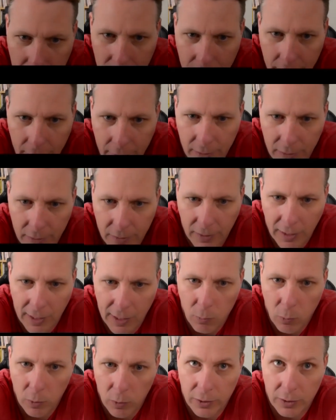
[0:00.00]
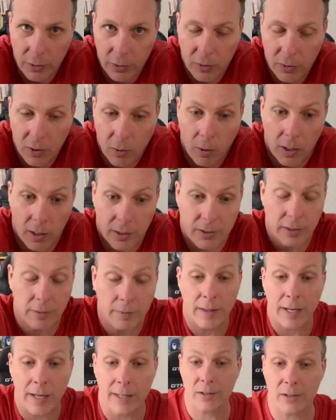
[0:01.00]
This game will use quads
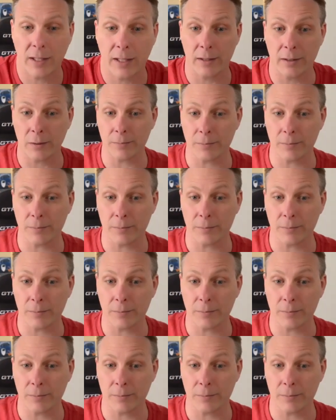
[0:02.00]
of that scale,